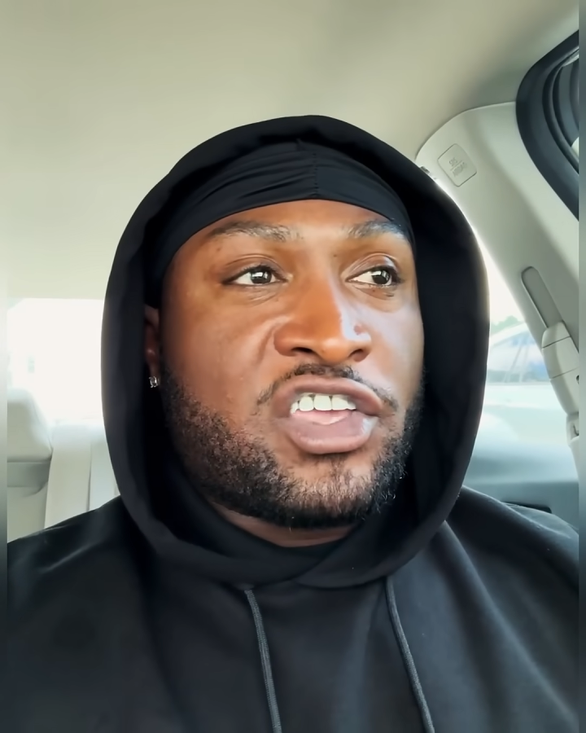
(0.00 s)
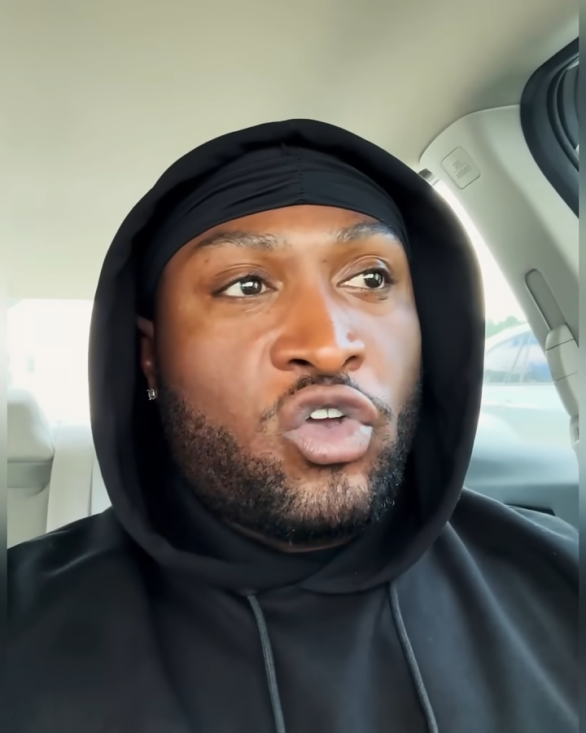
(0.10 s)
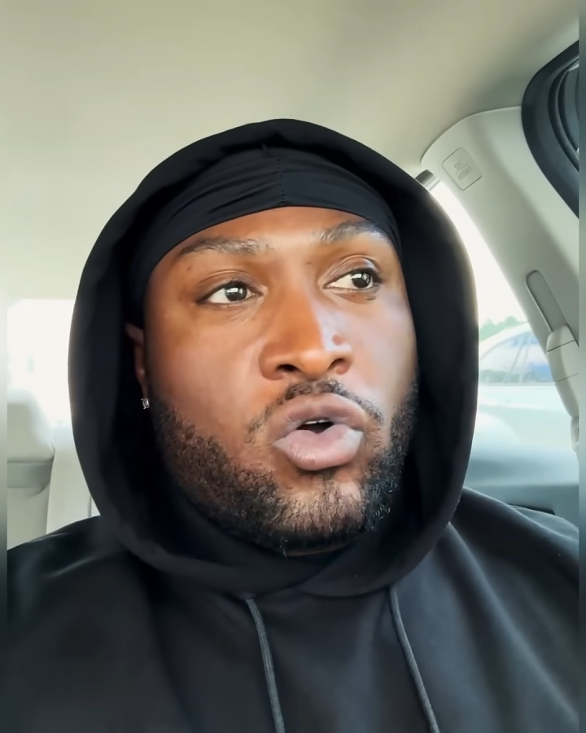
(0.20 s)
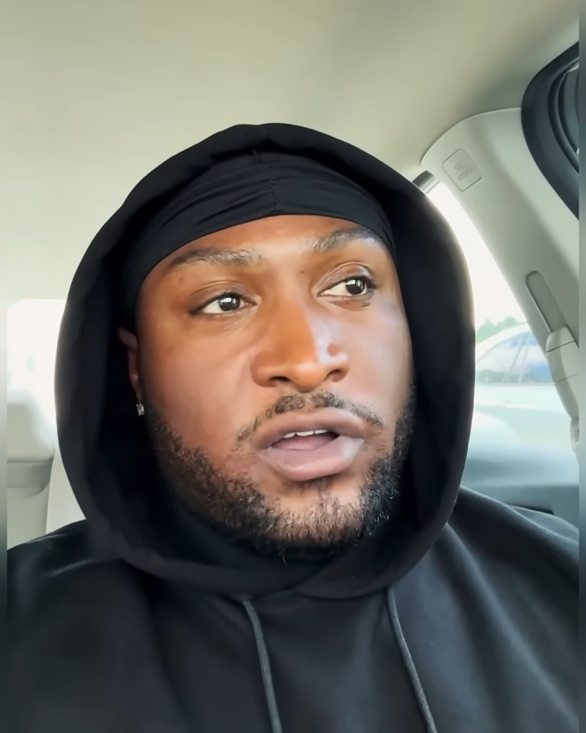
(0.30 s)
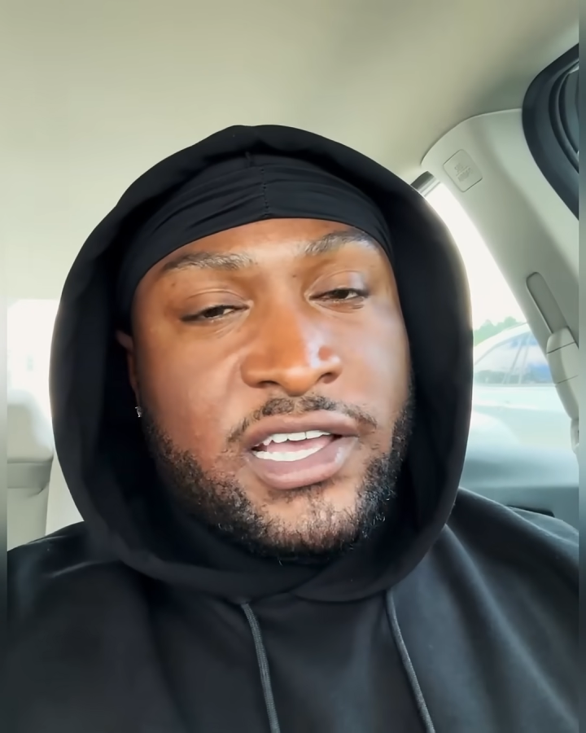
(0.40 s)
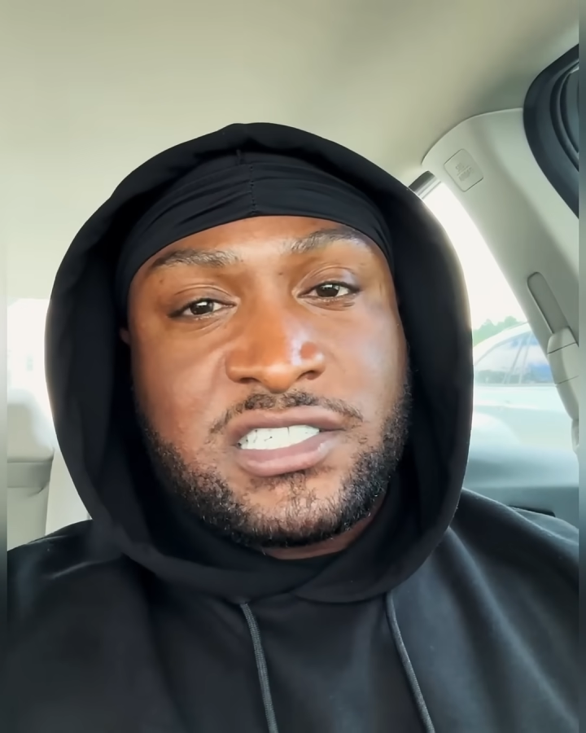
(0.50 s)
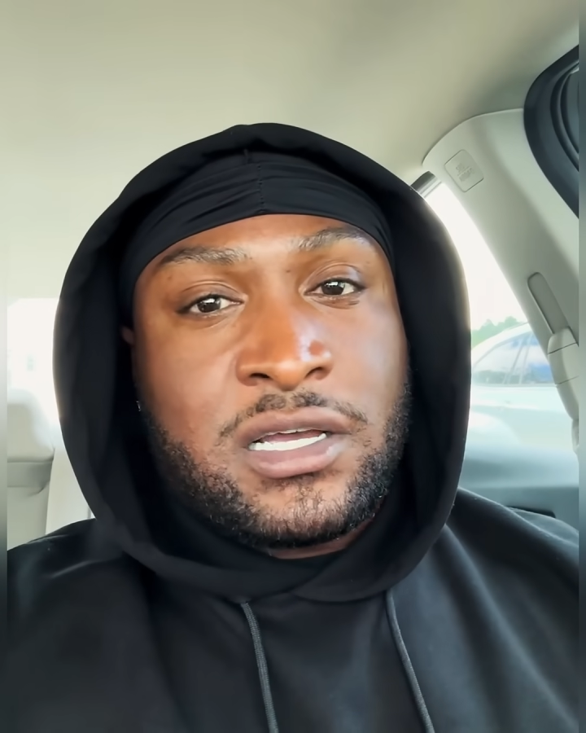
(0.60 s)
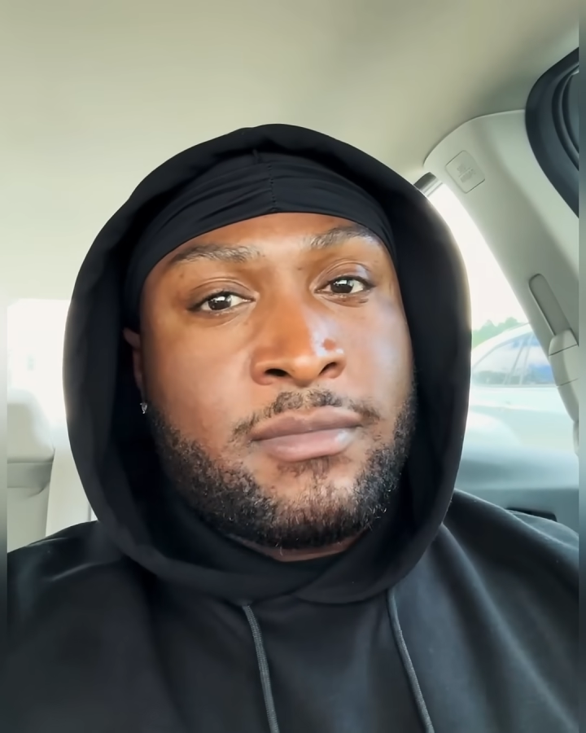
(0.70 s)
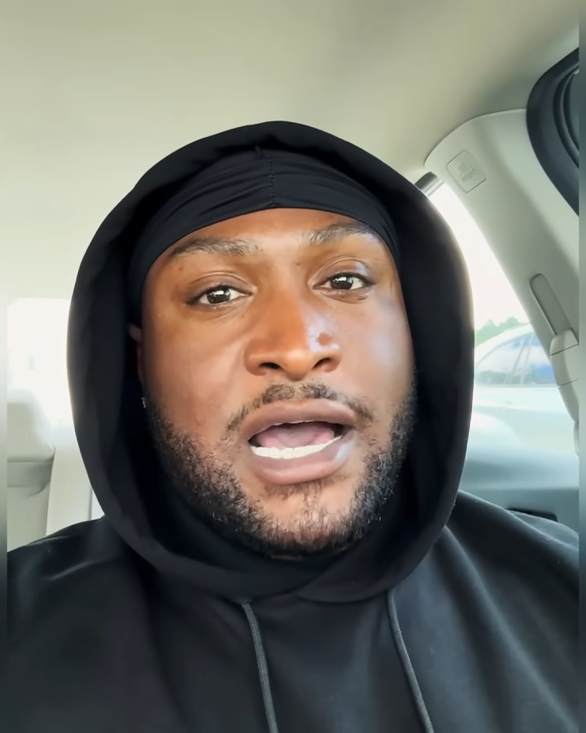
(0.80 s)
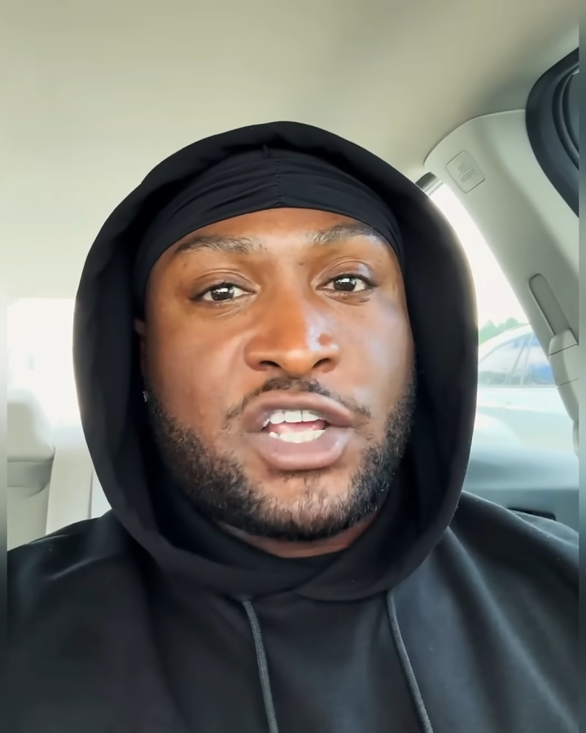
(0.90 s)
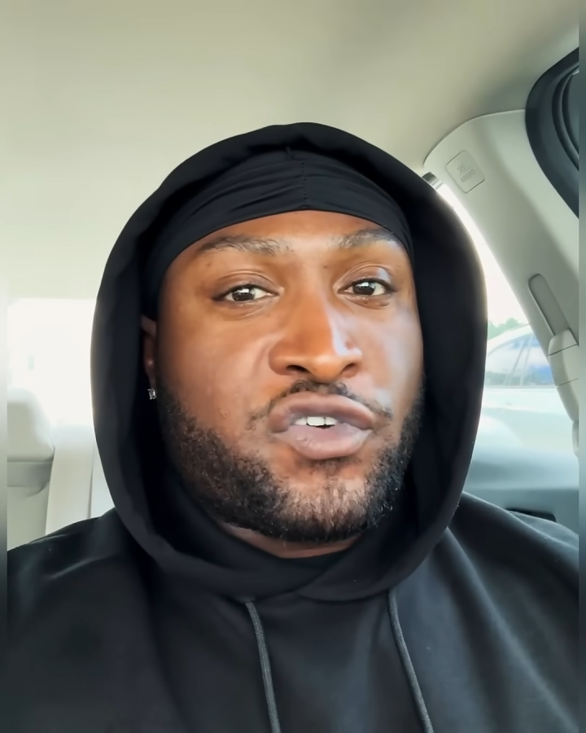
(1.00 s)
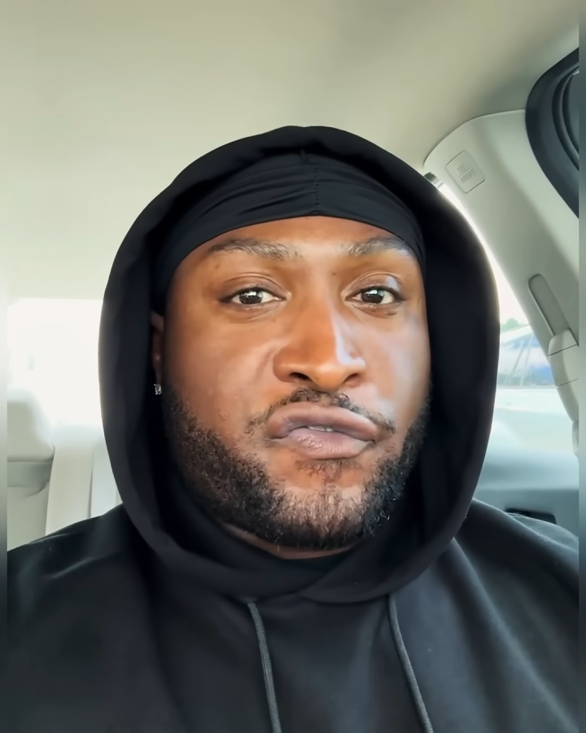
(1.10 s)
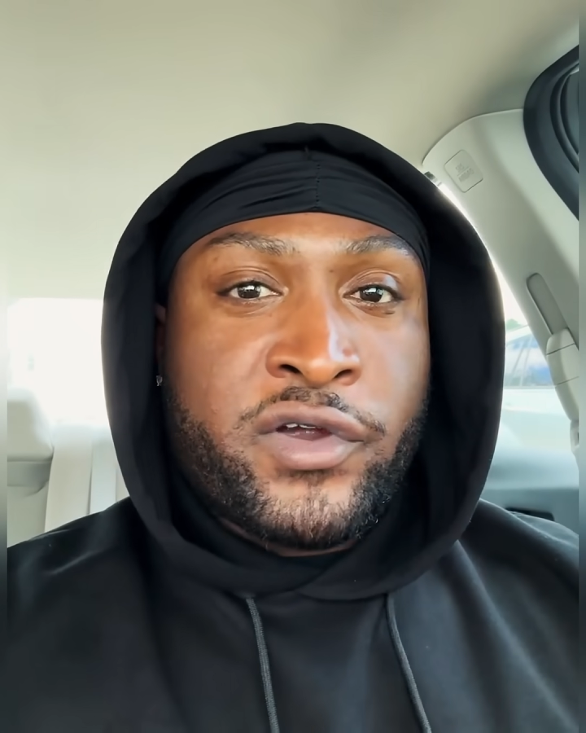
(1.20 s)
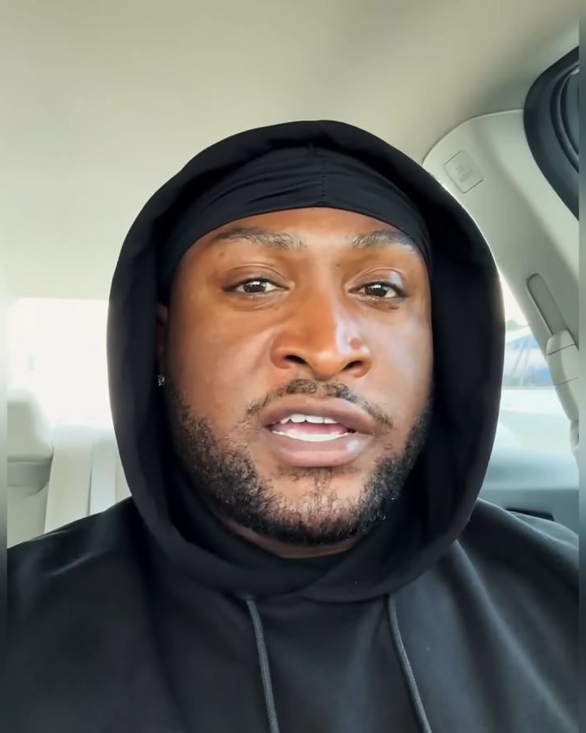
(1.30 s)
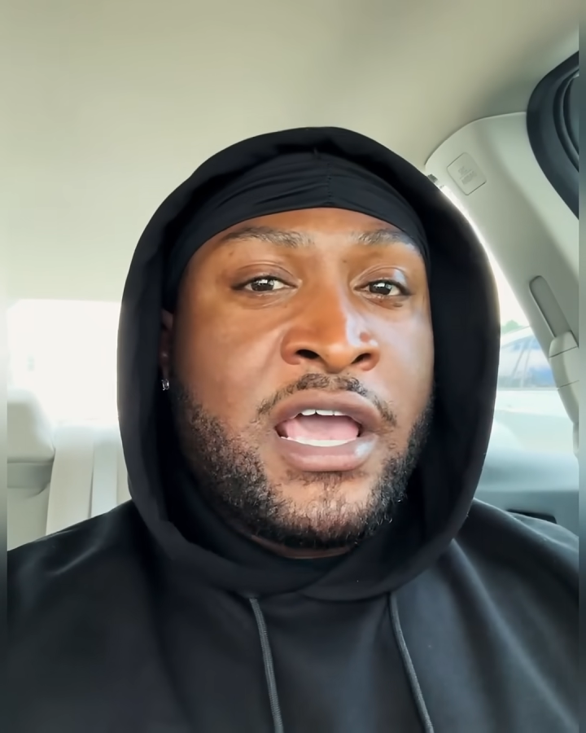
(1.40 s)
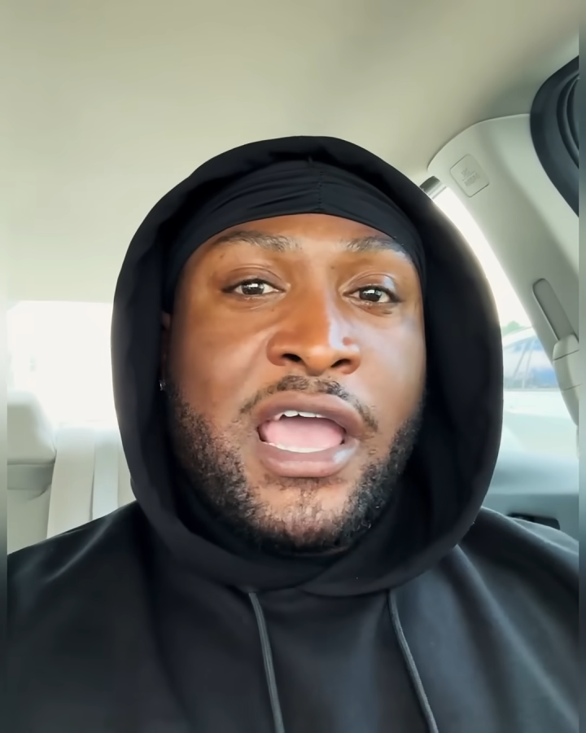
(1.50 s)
you're going to get something out of us for free